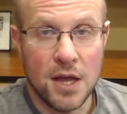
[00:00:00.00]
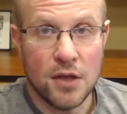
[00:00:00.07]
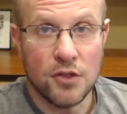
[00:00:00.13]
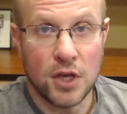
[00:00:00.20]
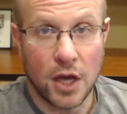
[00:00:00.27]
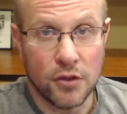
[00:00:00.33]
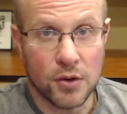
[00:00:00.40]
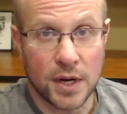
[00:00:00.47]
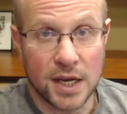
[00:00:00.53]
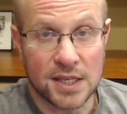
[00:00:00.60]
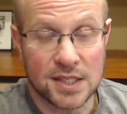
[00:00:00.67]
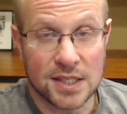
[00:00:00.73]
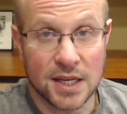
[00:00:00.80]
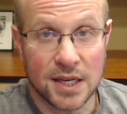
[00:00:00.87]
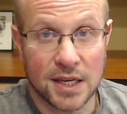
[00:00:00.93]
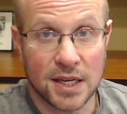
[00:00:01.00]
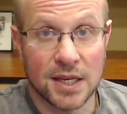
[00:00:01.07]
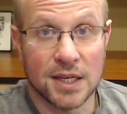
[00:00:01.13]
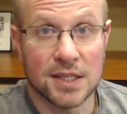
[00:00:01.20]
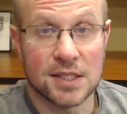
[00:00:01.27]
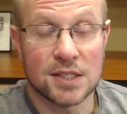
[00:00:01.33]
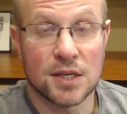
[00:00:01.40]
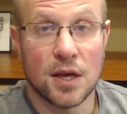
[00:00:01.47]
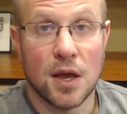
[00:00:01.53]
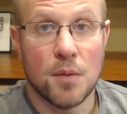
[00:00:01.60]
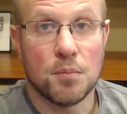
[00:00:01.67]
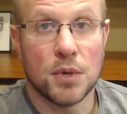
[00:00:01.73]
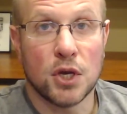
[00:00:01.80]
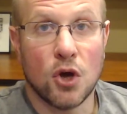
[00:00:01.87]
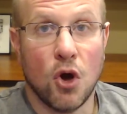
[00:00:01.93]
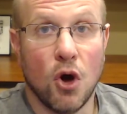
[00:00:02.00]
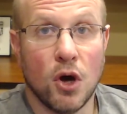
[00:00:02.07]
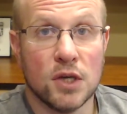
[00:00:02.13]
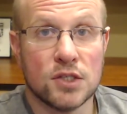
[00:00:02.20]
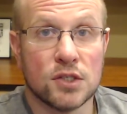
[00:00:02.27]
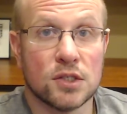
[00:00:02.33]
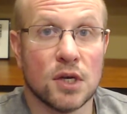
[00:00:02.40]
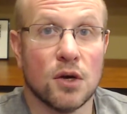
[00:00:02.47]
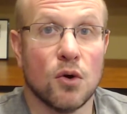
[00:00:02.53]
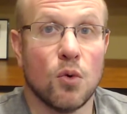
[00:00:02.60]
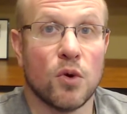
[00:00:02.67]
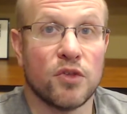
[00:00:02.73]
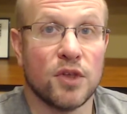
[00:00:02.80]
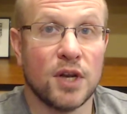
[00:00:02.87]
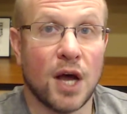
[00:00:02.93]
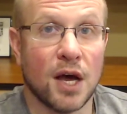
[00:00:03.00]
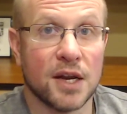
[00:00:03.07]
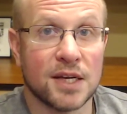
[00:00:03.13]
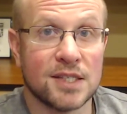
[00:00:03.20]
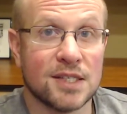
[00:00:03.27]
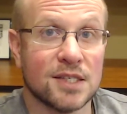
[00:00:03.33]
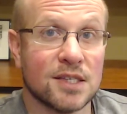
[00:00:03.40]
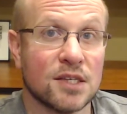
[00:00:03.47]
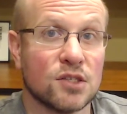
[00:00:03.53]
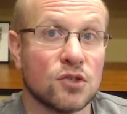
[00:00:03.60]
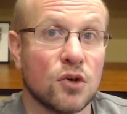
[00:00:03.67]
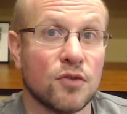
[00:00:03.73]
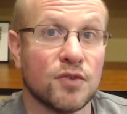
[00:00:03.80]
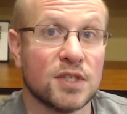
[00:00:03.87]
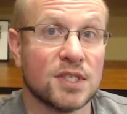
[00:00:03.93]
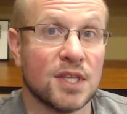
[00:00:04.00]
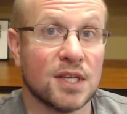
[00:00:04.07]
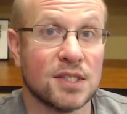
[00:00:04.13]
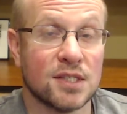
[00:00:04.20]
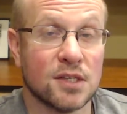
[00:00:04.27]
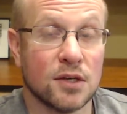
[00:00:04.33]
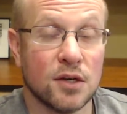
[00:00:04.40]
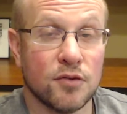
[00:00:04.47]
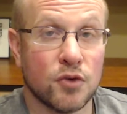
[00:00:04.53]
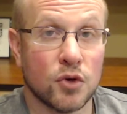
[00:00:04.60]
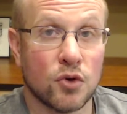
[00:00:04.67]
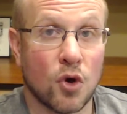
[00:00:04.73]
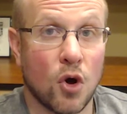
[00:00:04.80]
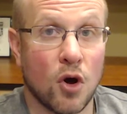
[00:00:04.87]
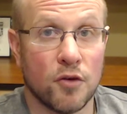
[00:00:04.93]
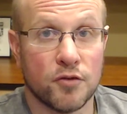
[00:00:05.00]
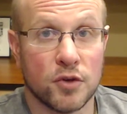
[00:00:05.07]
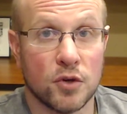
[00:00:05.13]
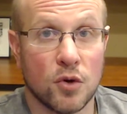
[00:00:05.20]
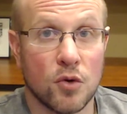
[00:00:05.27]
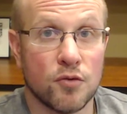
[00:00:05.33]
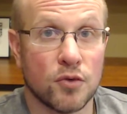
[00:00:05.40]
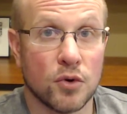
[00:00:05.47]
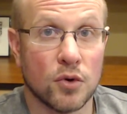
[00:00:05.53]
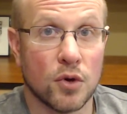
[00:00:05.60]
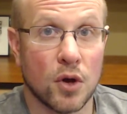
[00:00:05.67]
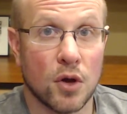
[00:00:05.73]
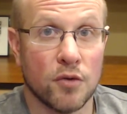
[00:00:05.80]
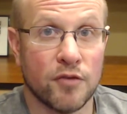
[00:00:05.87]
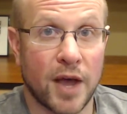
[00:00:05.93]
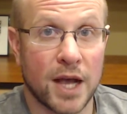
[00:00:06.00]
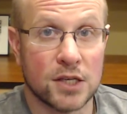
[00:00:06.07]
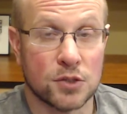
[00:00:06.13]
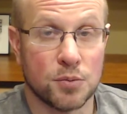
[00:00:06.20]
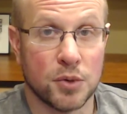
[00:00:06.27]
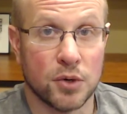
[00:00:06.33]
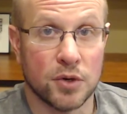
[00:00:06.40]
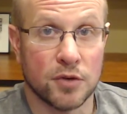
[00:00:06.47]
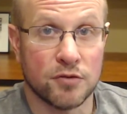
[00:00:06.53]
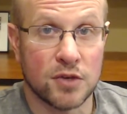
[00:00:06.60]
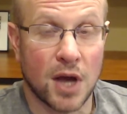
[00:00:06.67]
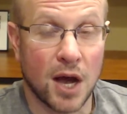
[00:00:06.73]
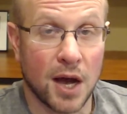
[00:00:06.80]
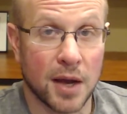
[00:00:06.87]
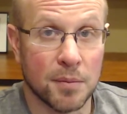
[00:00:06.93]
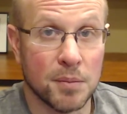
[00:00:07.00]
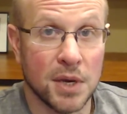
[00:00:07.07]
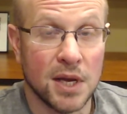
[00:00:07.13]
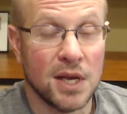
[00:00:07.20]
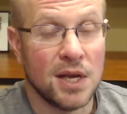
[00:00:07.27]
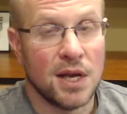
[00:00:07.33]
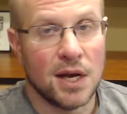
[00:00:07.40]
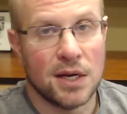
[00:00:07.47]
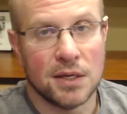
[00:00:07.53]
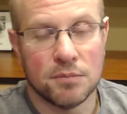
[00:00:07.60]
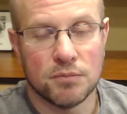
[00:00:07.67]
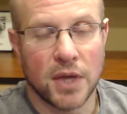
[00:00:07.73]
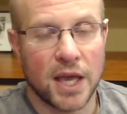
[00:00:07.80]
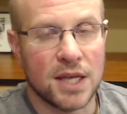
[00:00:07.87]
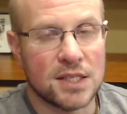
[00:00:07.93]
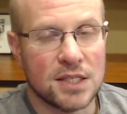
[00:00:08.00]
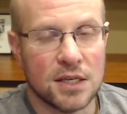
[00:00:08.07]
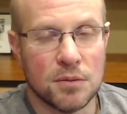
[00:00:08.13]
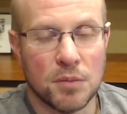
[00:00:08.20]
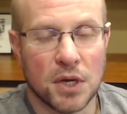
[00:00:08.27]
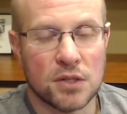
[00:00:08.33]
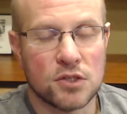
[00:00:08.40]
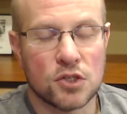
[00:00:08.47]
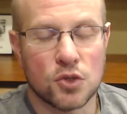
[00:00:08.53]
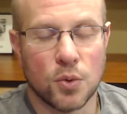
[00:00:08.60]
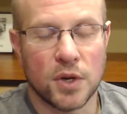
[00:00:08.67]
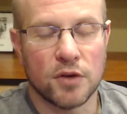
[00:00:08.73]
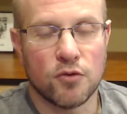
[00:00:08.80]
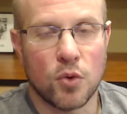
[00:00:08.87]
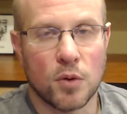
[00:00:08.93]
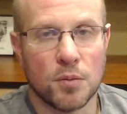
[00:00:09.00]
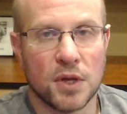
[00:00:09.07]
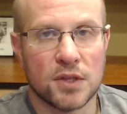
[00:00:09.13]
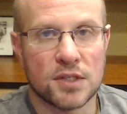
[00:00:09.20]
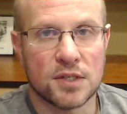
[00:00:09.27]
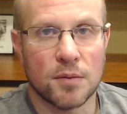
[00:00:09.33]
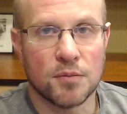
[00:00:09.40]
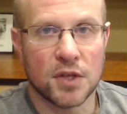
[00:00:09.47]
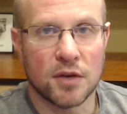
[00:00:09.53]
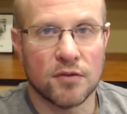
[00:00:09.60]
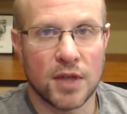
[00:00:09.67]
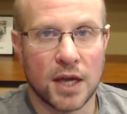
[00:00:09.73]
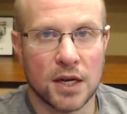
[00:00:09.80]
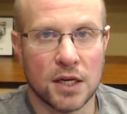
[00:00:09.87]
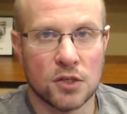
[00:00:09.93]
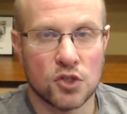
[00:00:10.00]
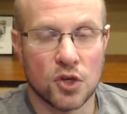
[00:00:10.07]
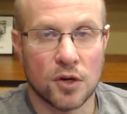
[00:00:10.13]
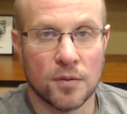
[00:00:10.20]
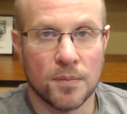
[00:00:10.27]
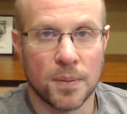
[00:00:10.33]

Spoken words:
The other nice thing is because orthodontics is a service that's delivered often over a vast period of time, 18 months, 24 months, something of that nature,